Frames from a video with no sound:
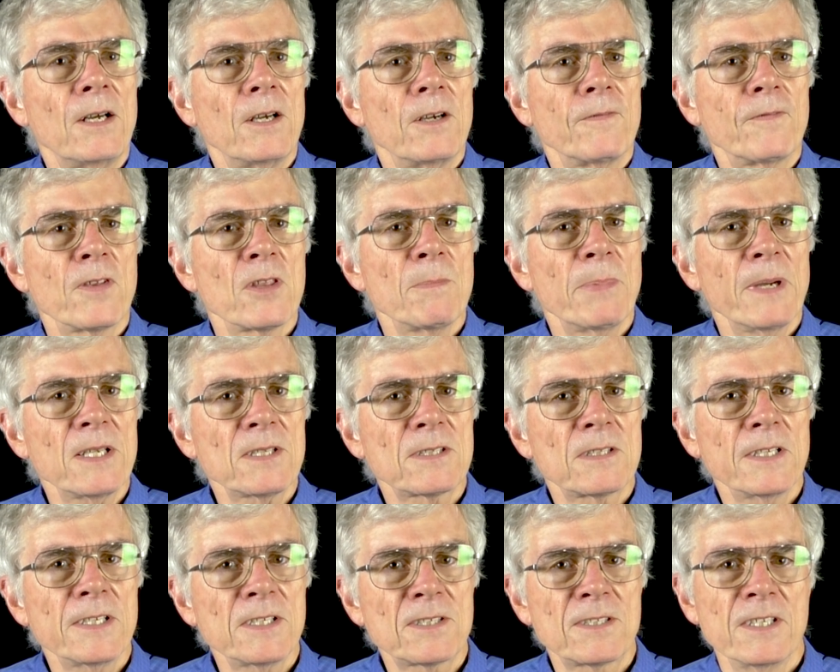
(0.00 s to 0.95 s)
For the
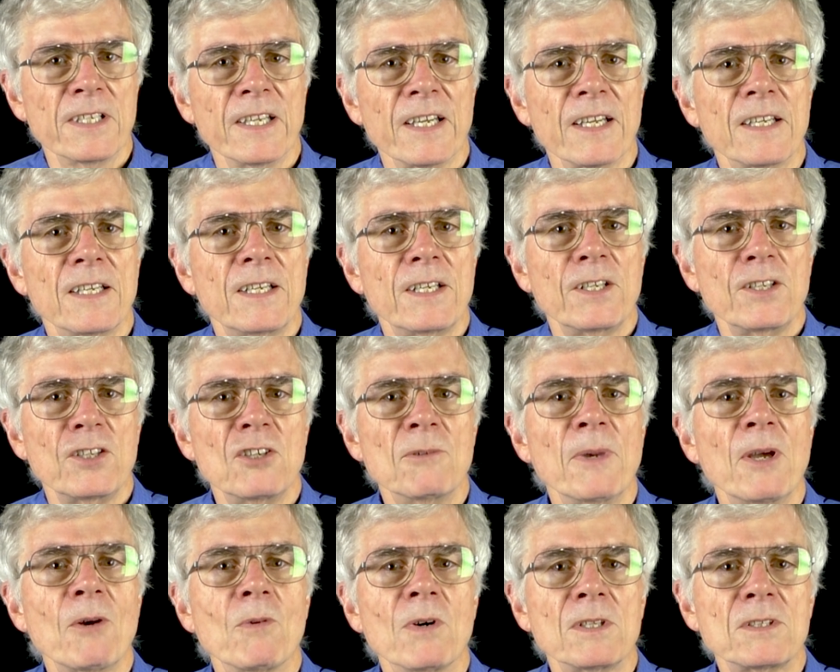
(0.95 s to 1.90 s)
best listening, you
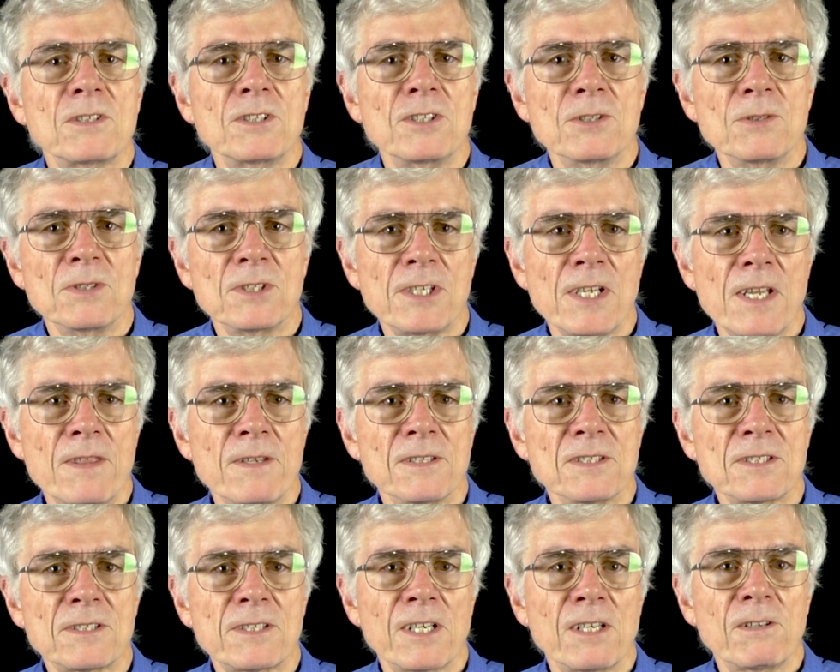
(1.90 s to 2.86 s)
may want to use either
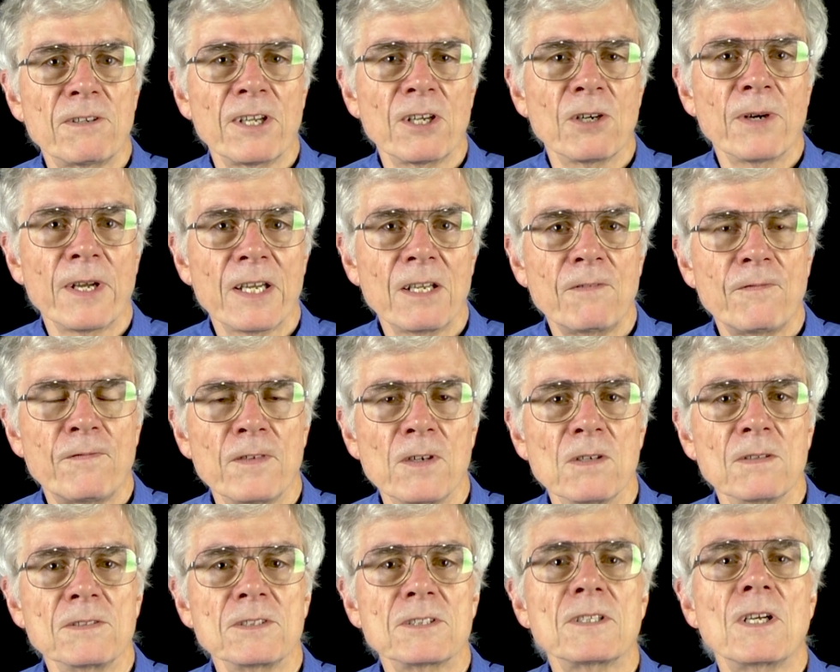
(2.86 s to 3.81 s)
stereo
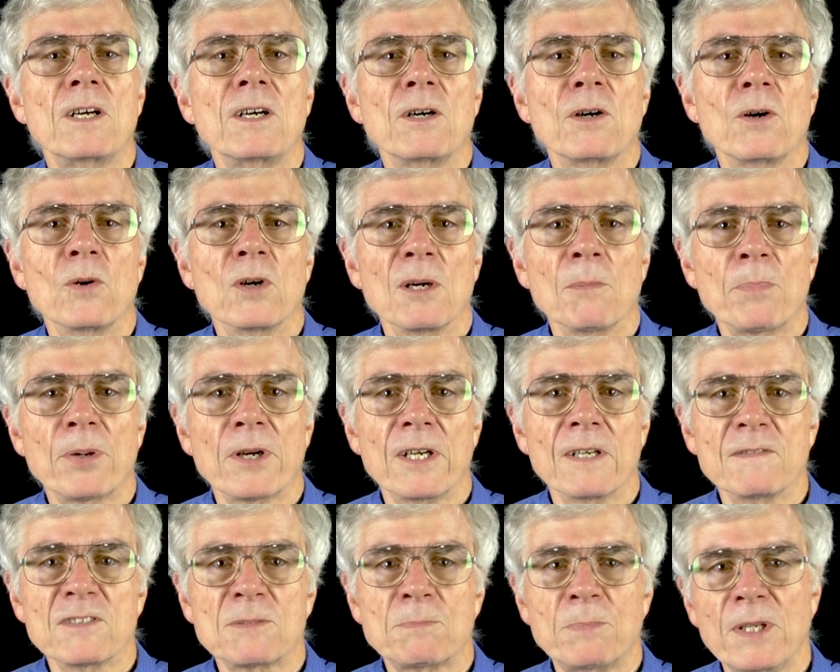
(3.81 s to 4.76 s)
headphones or a pair
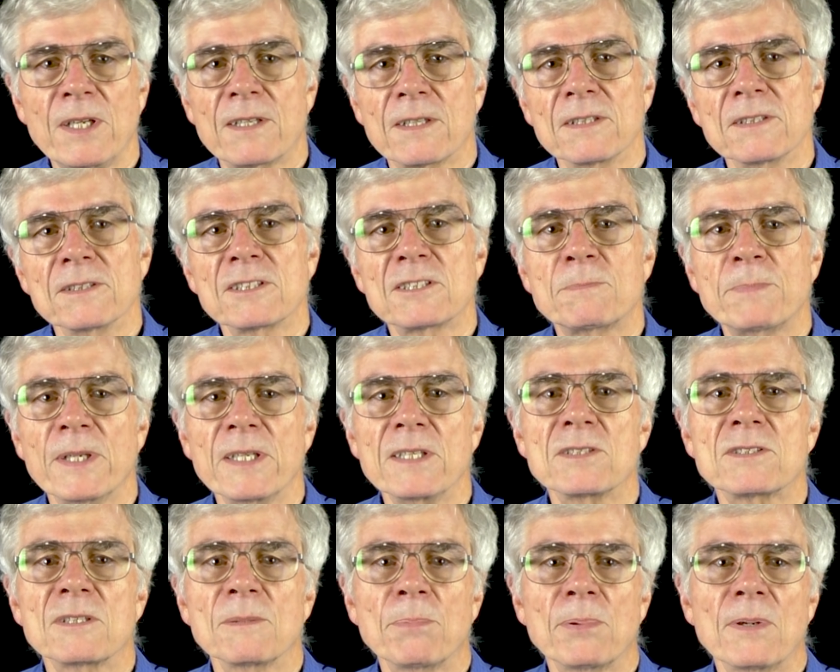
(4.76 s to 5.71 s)
of speakers
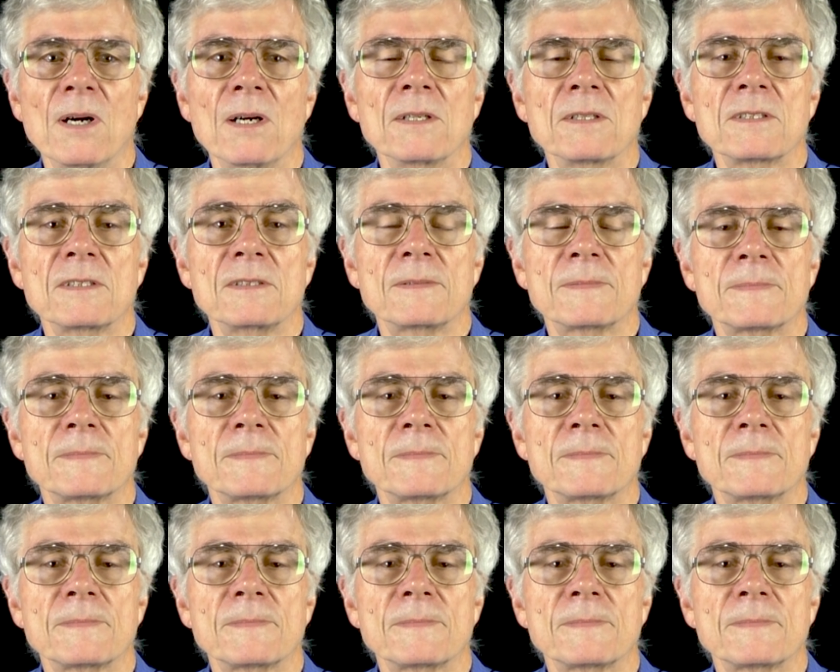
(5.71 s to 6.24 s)
spaced apart.